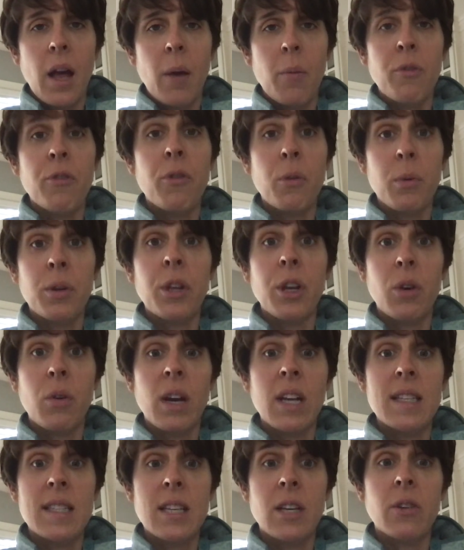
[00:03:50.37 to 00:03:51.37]
for really
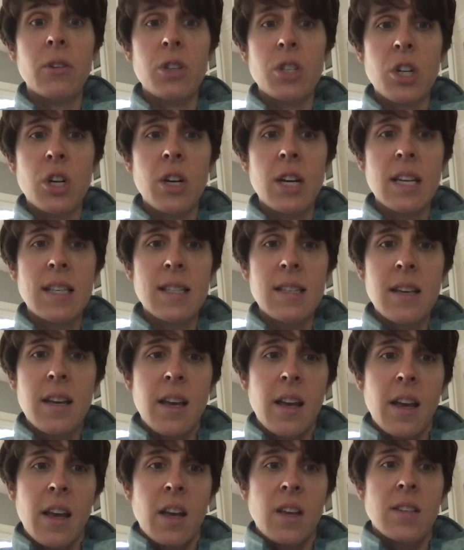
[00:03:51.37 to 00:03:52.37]
great skilled attorneys.
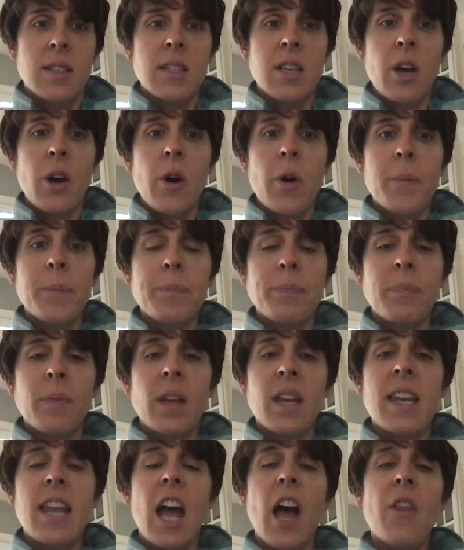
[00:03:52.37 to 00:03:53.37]
So
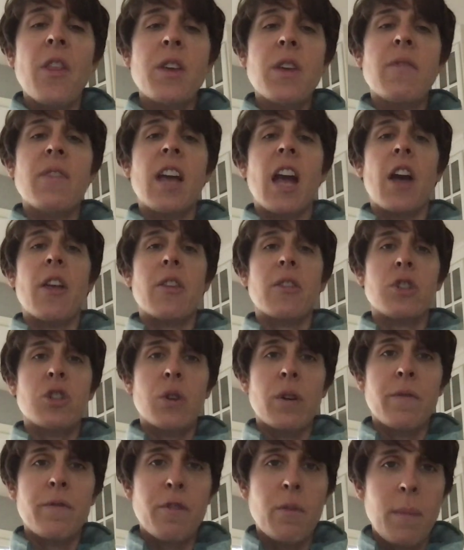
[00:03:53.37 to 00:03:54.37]
now that you've gathered
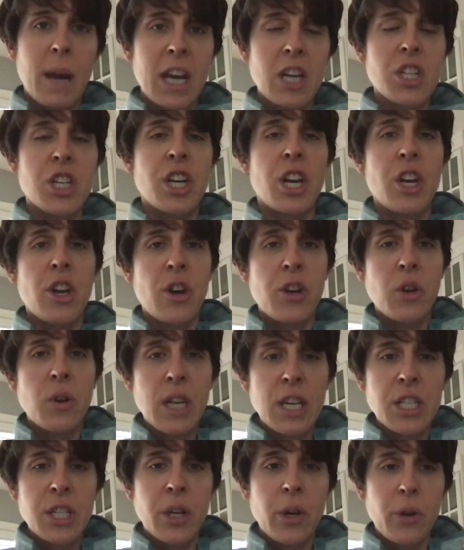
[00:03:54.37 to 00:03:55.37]
your information and know you
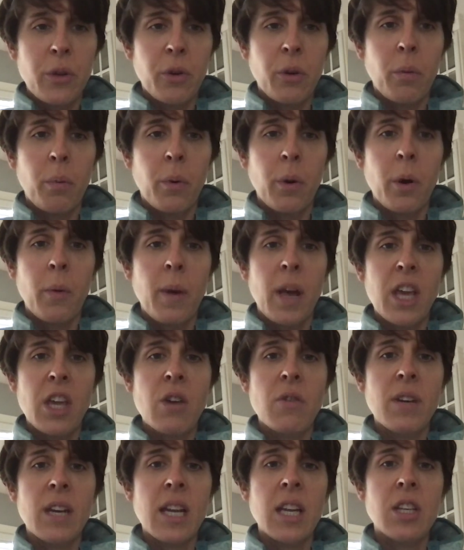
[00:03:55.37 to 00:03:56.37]
need to go through probate,
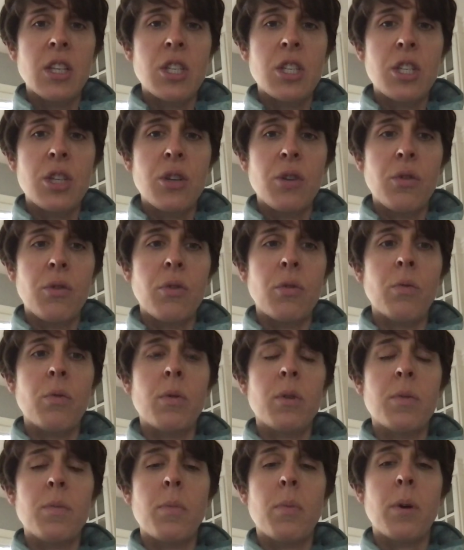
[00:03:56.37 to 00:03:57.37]
you need
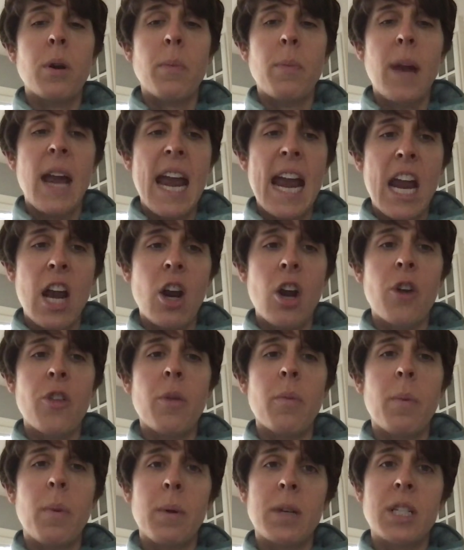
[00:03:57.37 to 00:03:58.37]
to prepare
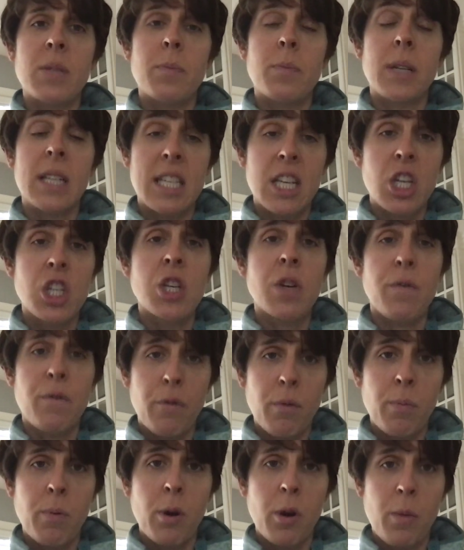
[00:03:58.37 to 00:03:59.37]
the petition
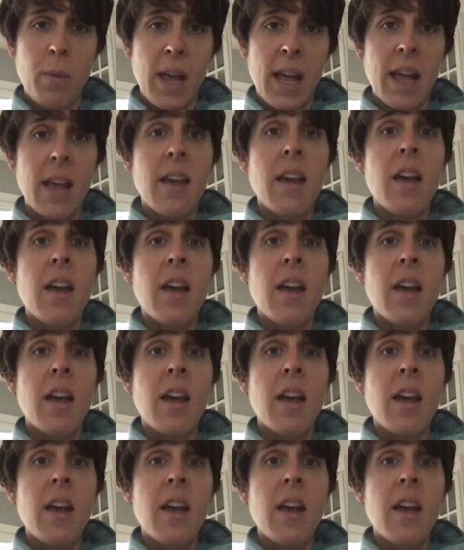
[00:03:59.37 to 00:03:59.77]
for probate.